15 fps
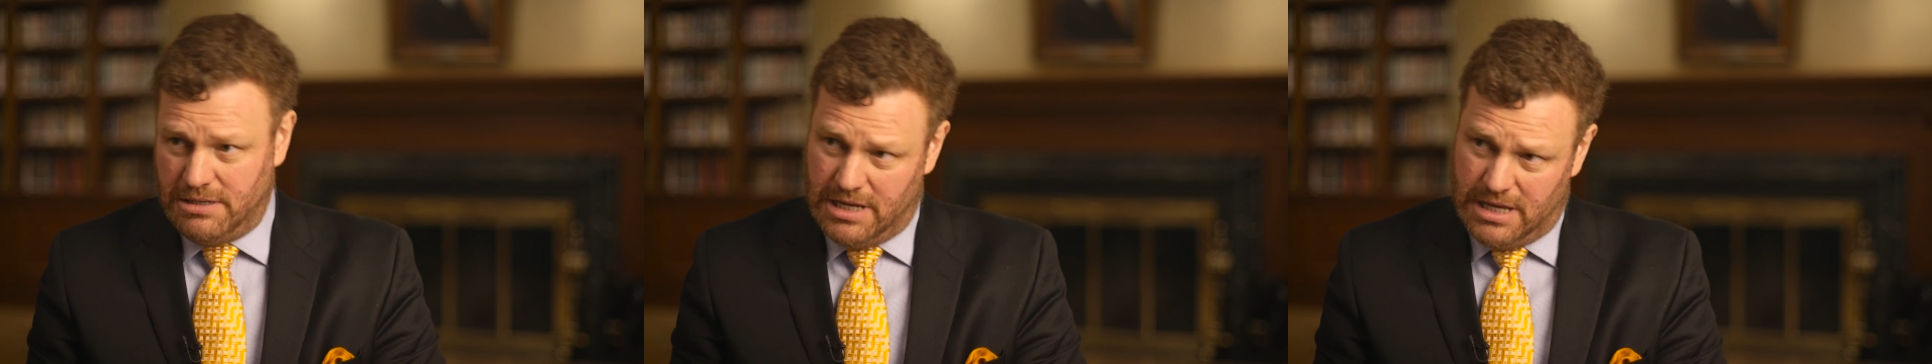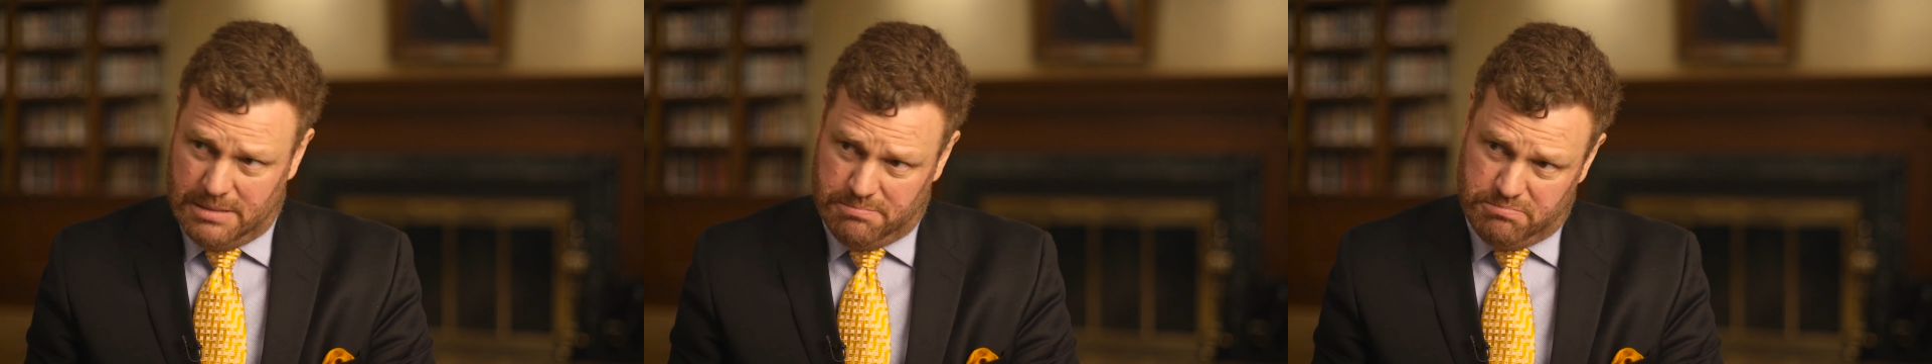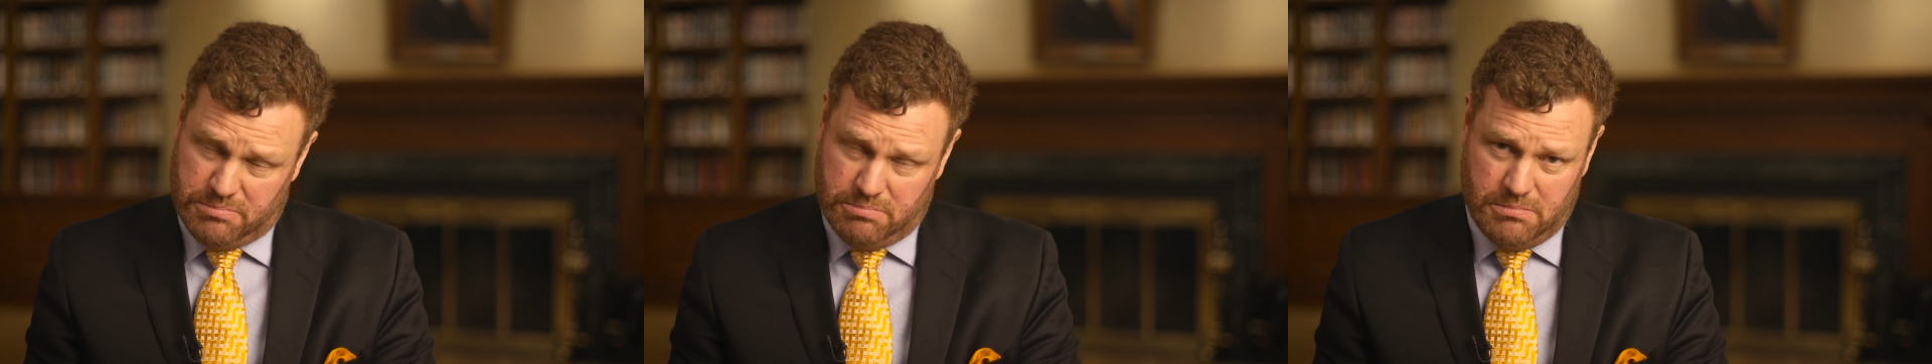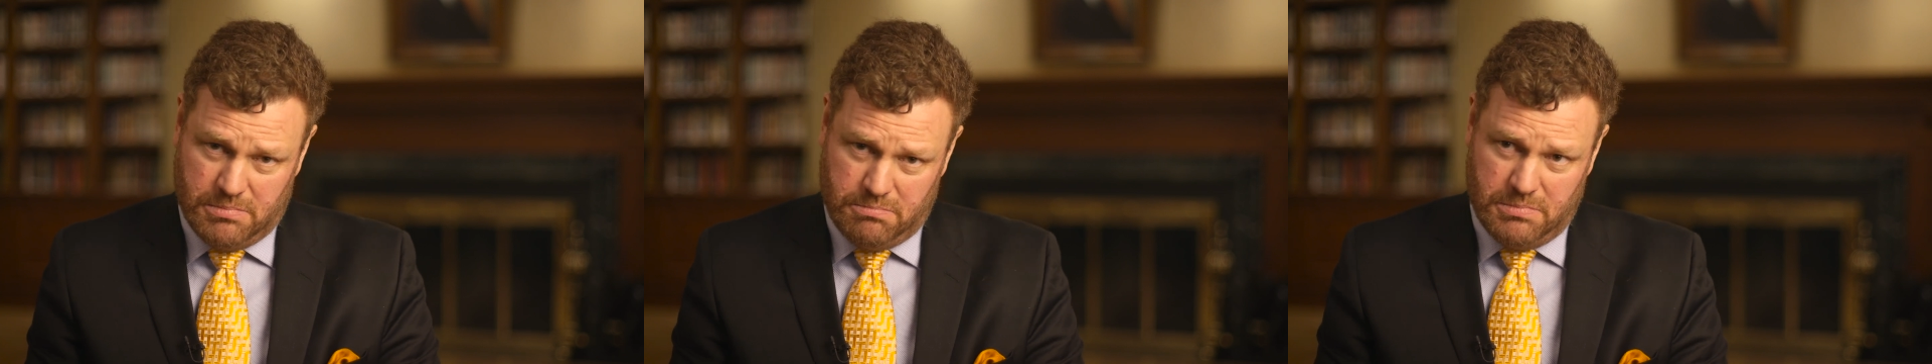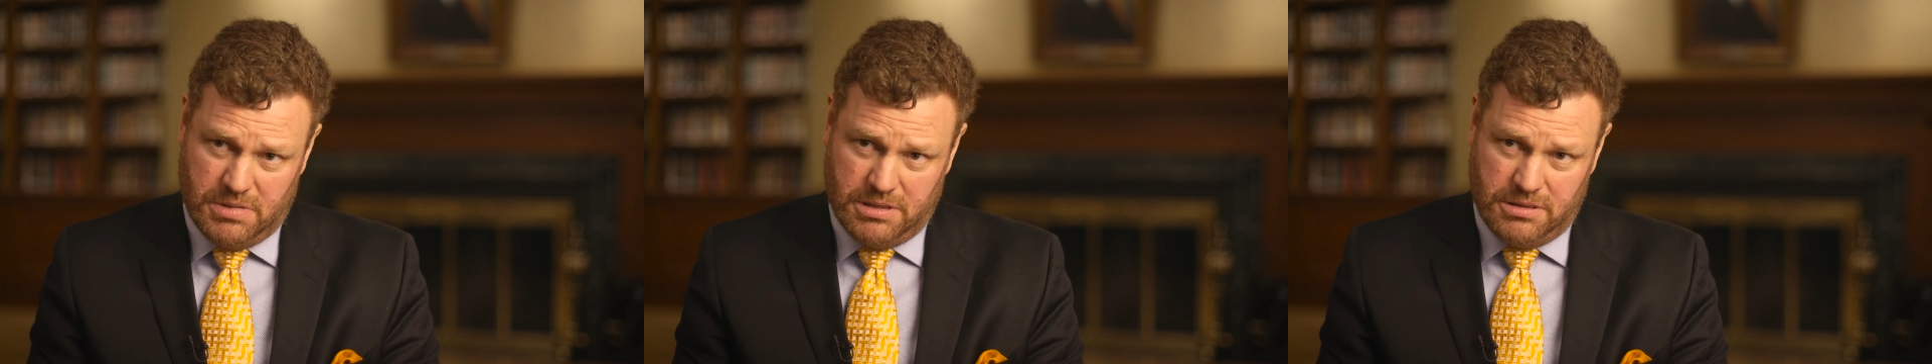
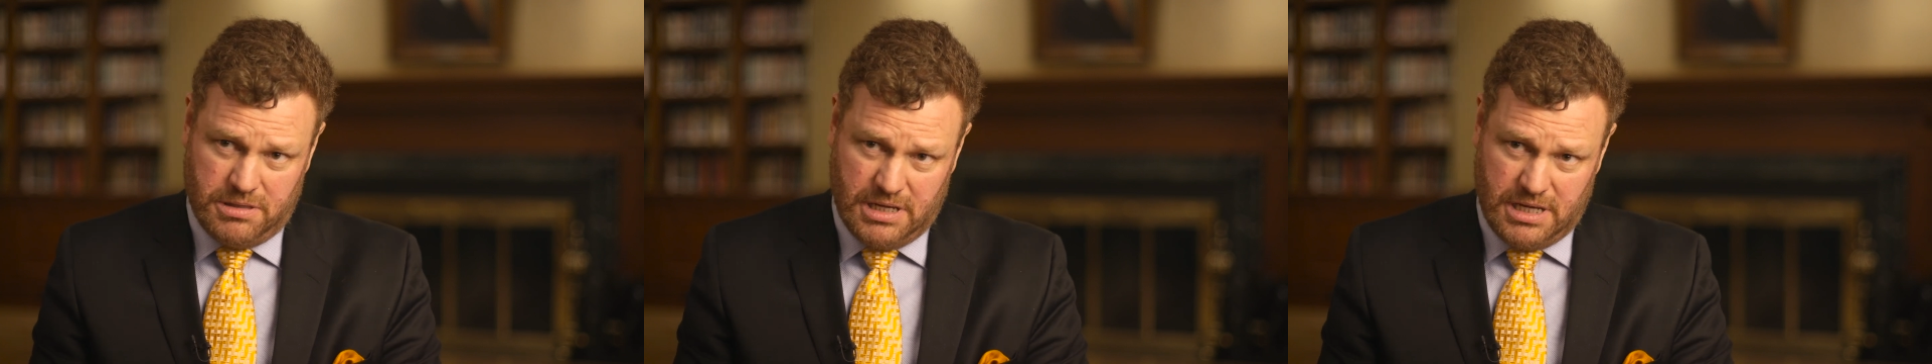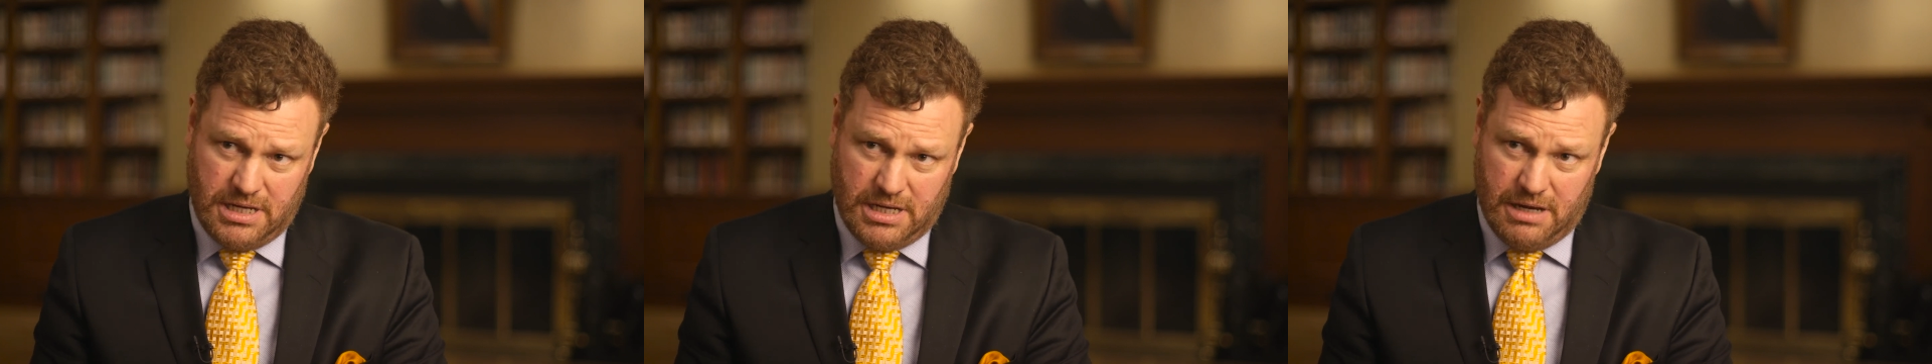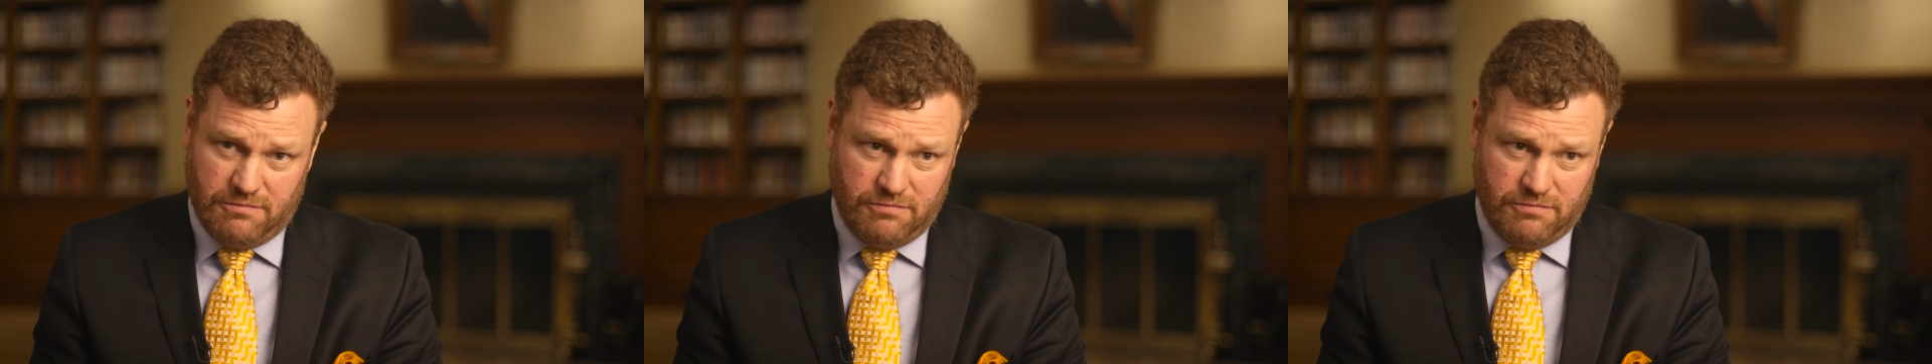the